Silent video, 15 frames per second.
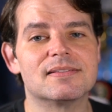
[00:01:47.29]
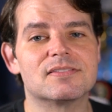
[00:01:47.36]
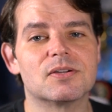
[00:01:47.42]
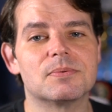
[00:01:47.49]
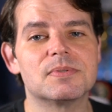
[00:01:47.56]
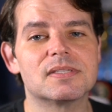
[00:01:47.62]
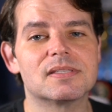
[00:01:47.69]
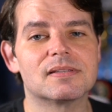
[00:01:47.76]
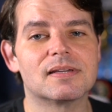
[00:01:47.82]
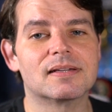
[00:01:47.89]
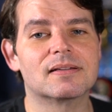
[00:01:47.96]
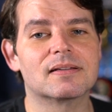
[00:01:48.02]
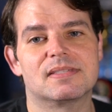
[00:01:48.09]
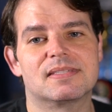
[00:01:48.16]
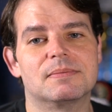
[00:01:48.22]
It's almost
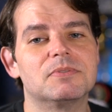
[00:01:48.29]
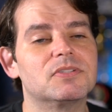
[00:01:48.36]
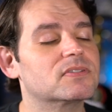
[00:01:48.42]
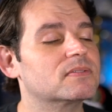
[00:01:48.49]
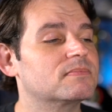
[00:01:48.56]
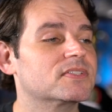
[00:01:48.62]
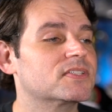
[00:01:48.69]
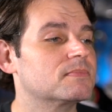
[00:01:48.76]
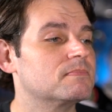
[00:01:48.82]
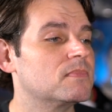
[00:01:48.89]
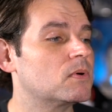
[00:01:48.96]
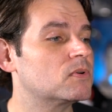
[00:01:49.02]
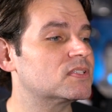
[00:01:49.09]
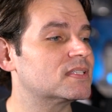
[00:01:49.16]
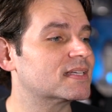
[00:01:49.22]
like
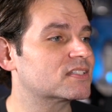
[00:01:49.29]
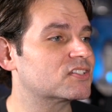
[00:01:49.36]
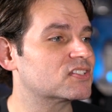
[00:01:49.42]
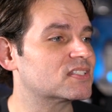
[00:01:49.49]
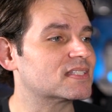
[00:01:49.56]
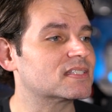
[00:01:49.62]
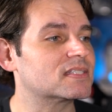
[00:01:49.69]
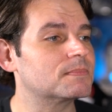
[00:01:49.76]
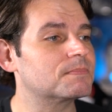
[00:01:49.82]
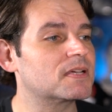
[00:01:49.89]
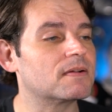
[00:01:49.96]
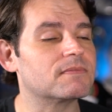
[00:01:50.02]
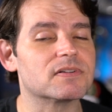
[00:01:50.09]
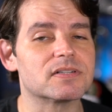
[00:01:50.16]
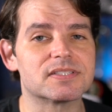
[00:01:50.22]
almost like just a
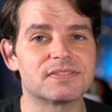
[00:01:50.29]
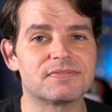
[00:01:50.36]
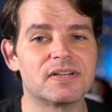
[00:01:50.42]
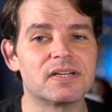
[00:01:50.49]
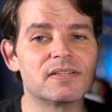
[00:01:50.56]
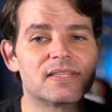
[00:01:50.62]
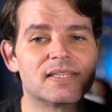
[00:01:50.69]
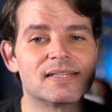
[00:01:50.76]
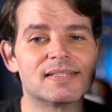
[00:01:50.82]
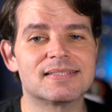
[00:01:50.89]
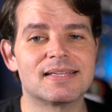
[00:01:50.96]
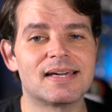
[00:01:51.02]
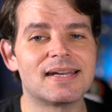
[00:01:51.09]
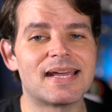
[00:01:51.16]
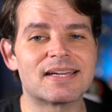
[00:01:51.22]
slipcover. It's very thin.
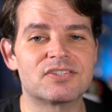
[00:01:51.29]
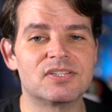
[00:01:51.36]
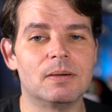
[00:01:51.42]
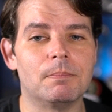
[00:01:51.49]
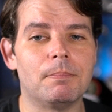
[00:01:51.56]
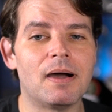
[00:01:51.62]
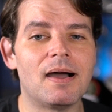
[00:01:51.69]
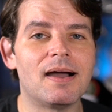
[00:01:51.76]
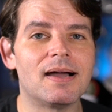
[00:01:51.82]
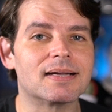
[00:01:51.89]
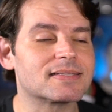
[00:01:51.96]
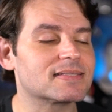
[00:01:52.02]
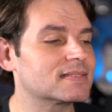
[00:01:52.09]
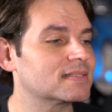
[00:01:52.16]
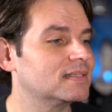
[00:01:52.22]
It's not actually a
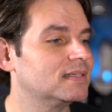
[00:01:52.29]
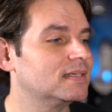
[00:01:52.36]
box.